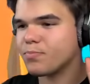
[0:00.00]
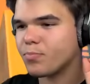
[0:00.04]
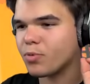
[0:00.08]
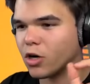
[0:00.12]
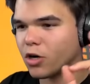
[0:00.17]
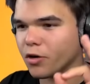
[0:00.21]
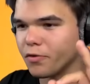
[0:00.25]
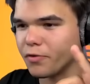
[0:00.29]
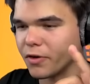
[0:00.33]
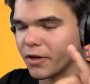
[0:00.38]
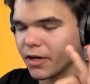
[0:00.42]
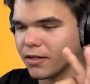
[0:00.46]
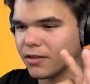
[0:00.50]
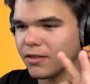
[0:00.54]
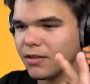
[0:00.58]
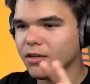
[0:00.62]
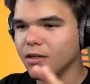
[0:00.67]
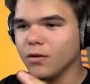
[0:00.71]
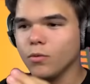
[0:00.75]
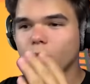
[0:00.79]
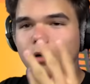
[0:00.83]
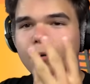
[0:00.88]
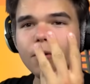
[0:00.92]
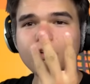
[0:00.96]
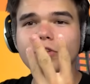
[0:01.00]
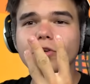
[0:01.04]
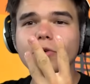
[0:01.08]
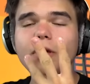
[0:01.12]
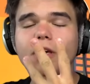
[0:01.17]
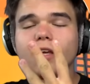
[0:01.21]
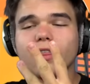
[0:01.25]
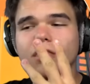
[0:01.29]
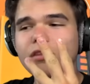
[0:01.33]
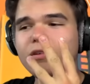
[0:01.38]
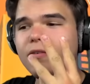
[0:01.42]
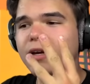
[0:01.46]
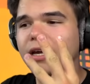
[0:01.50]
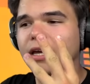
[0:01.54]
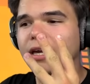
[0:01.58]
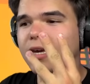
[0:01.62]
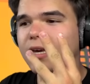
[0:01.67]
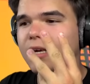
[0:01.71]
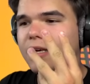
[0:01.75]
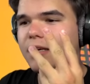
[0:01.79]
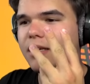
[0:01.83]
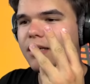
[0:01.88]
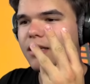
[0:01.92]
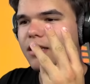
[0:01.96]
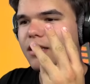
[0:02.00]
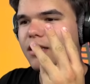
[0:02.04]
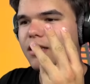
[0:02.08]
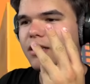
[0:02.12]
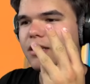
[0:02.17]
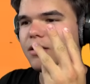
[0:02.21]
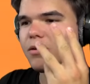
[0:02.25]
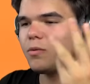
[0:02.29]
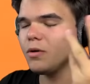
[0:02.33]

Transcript: doing reusability? That's part of what we're doing that too